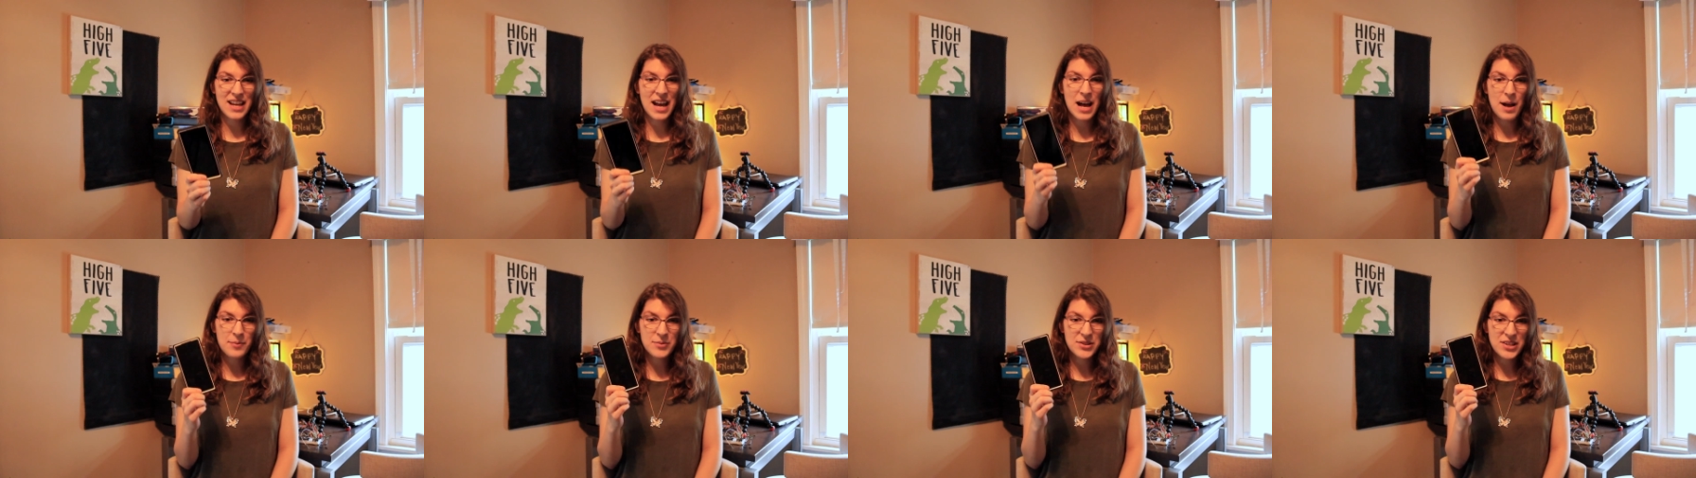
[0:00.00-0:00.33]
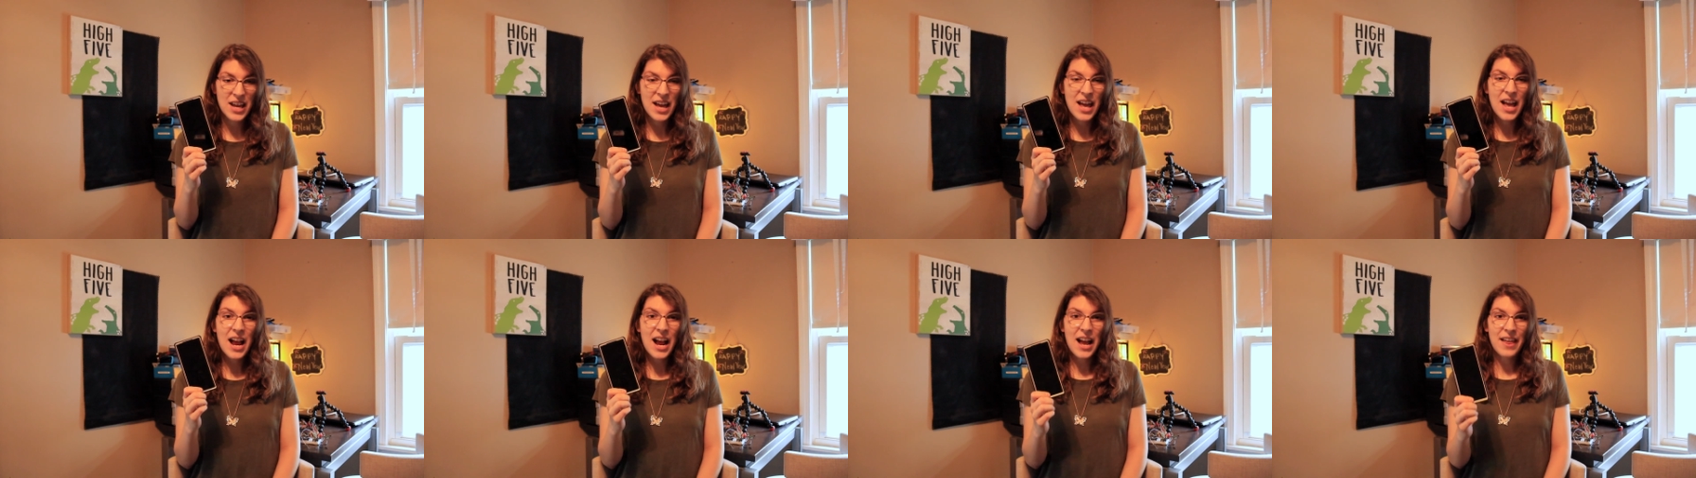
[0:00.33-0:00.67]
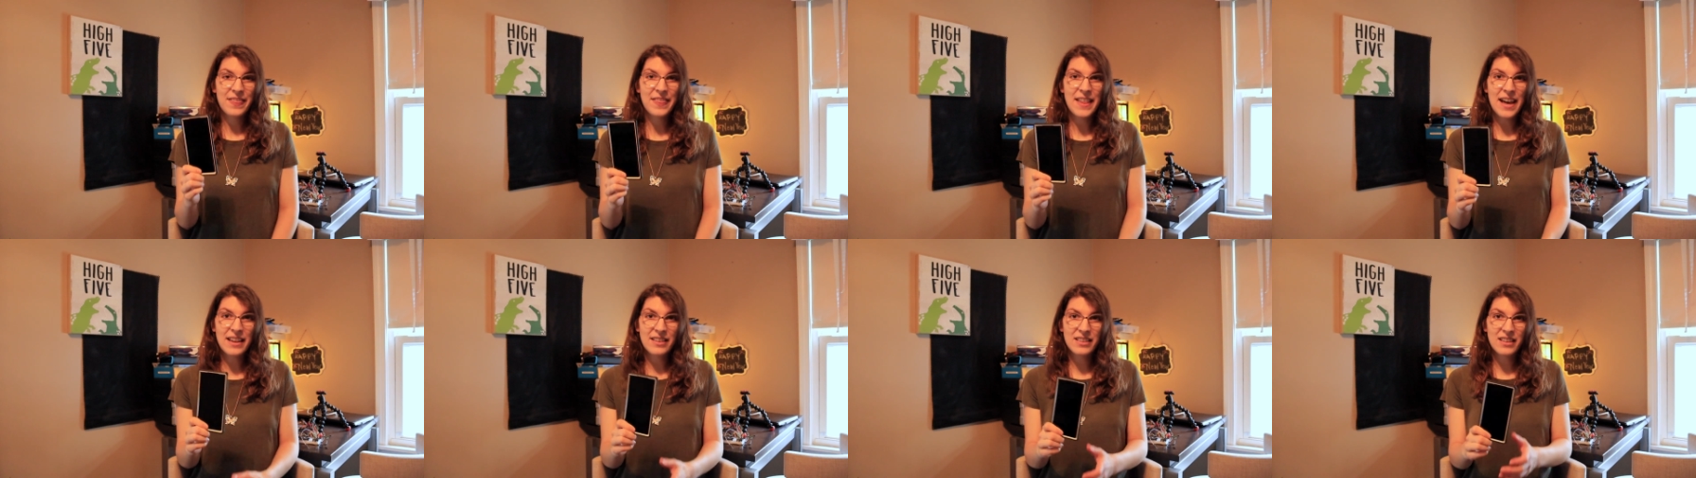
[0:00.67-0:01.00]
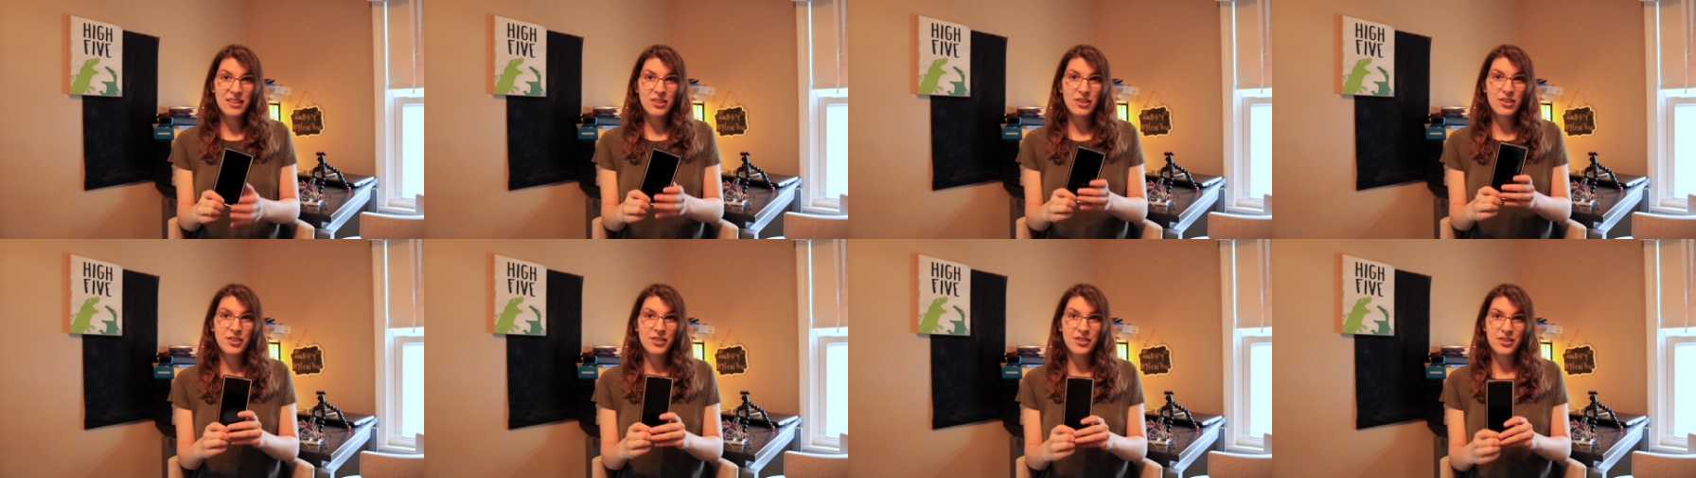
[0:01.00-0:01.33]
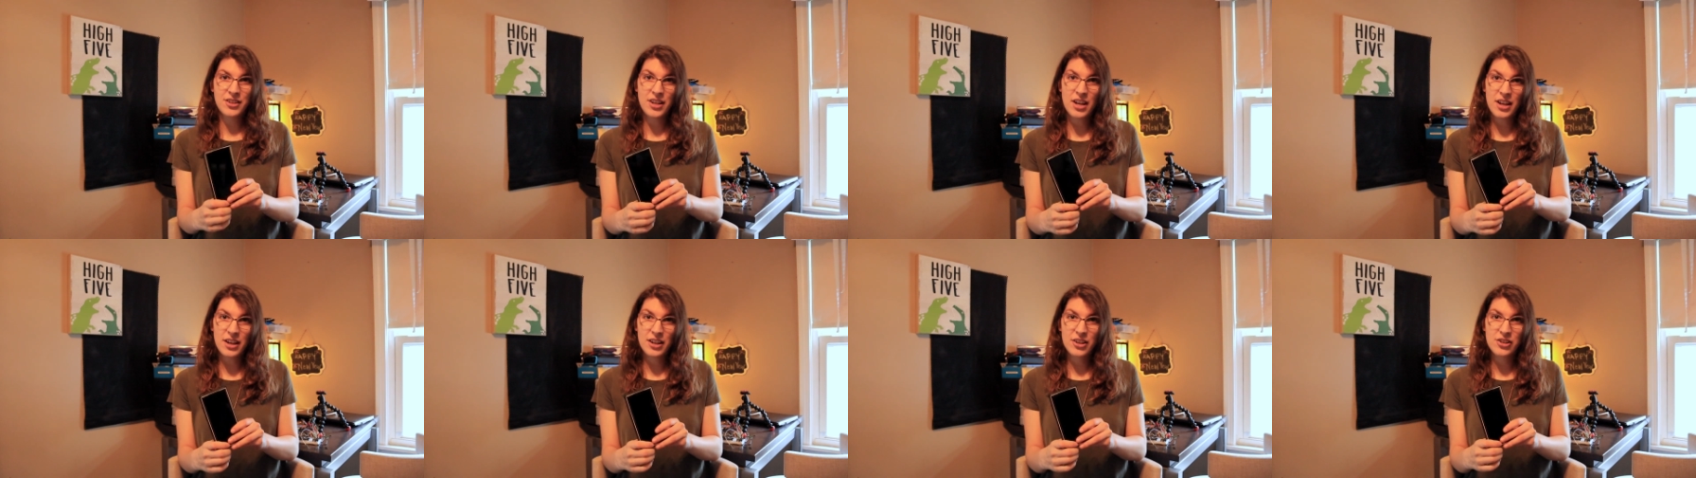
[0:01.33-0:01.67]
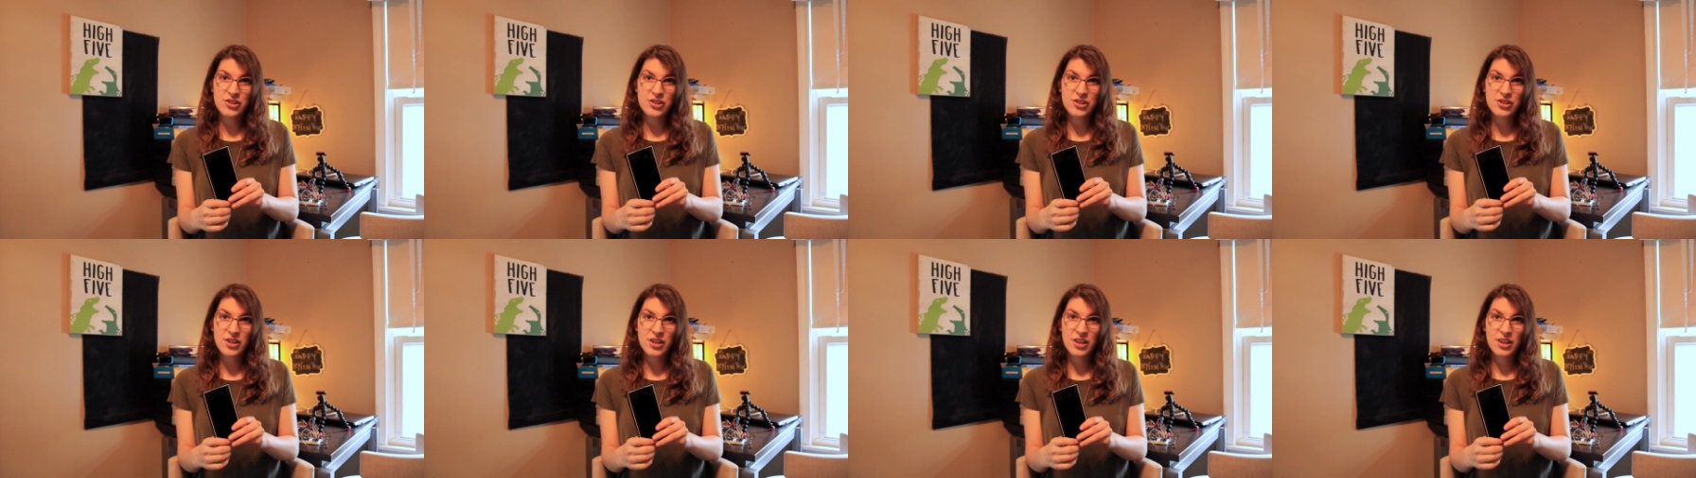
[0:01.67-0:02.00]
apps. And that little
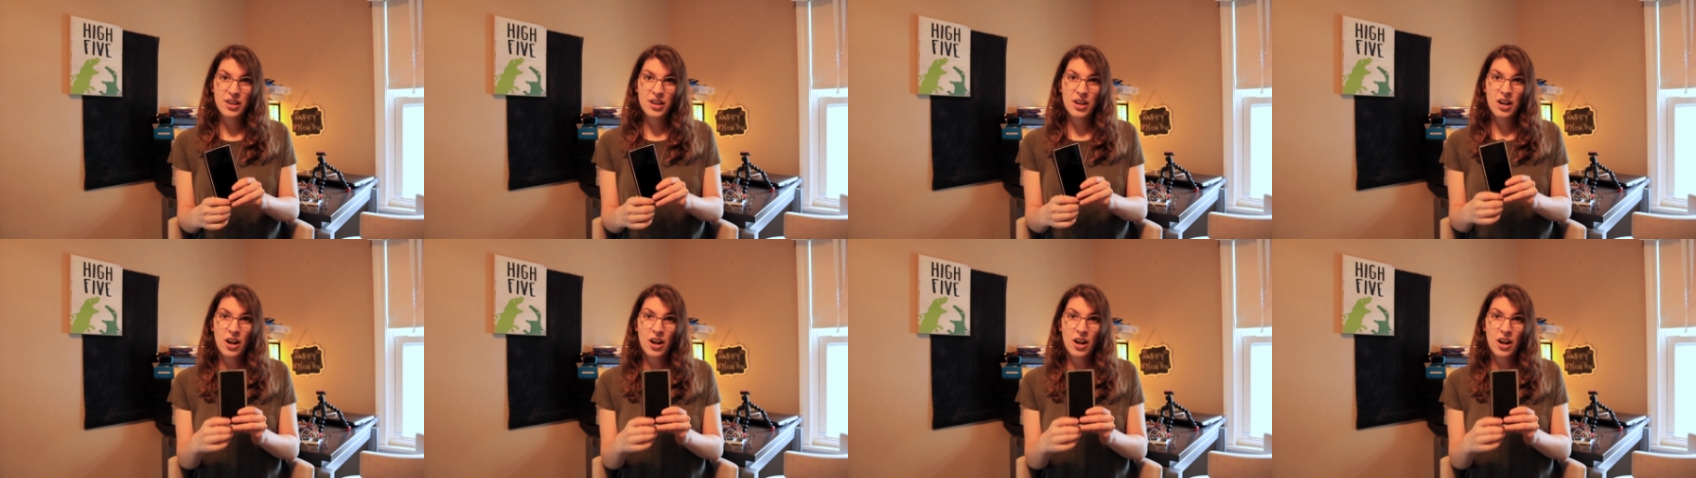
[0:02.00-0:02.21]
nudge